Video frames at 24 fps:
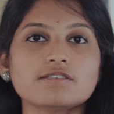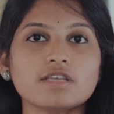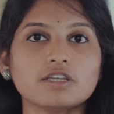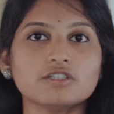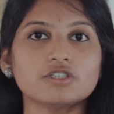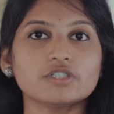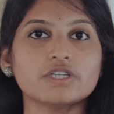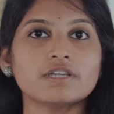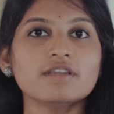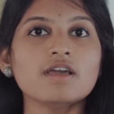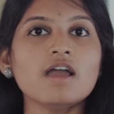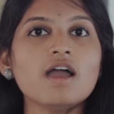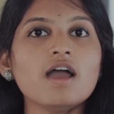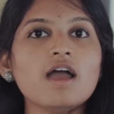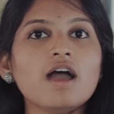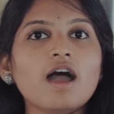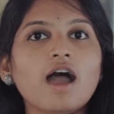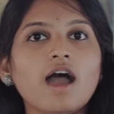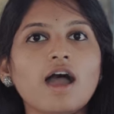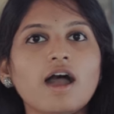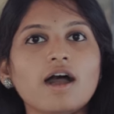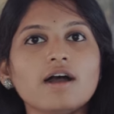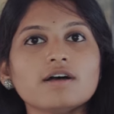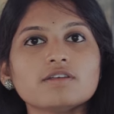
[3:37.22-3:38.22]
session.
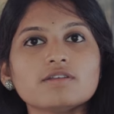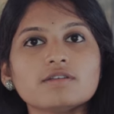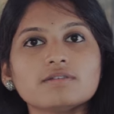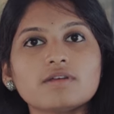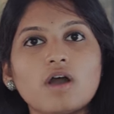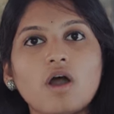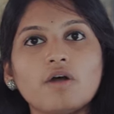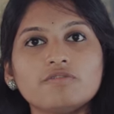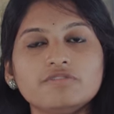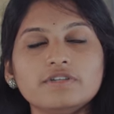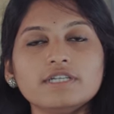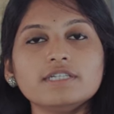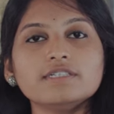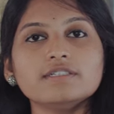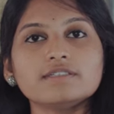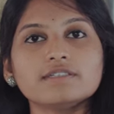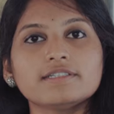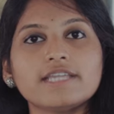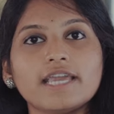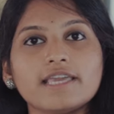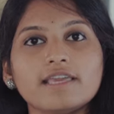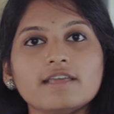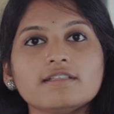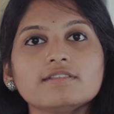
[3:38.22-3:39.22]
After
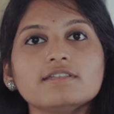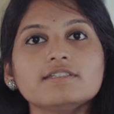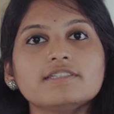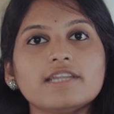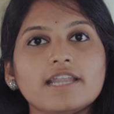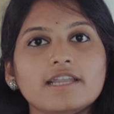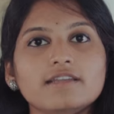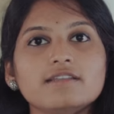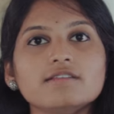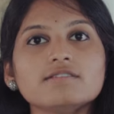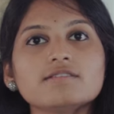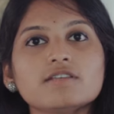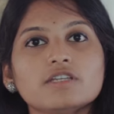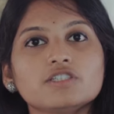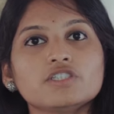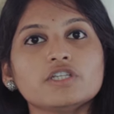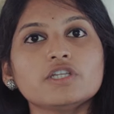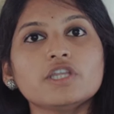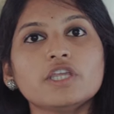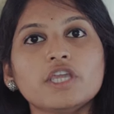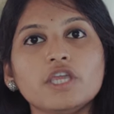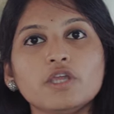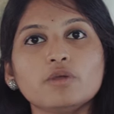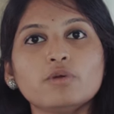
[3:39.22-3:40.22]
taking the training
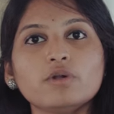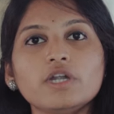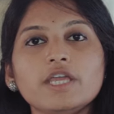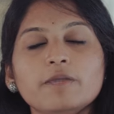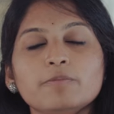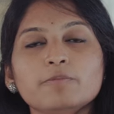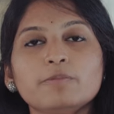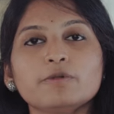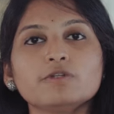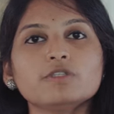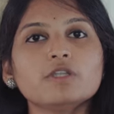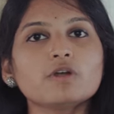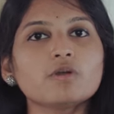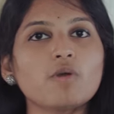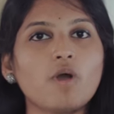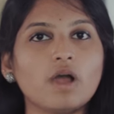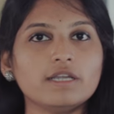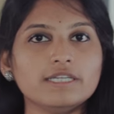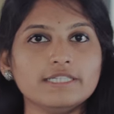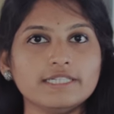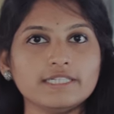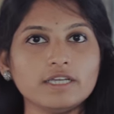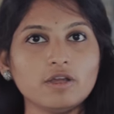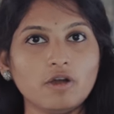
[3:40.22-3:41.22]
session, he could improve the
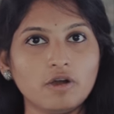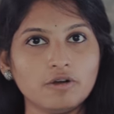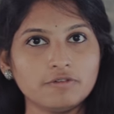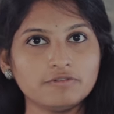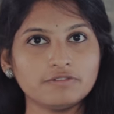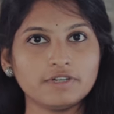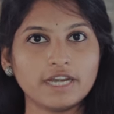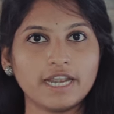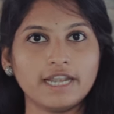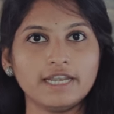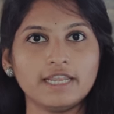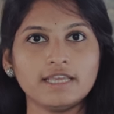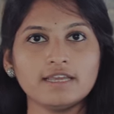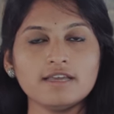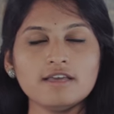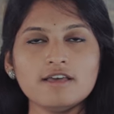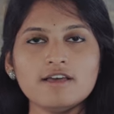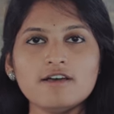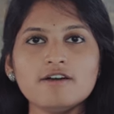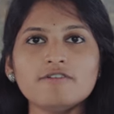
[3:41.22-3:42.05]
quality of training.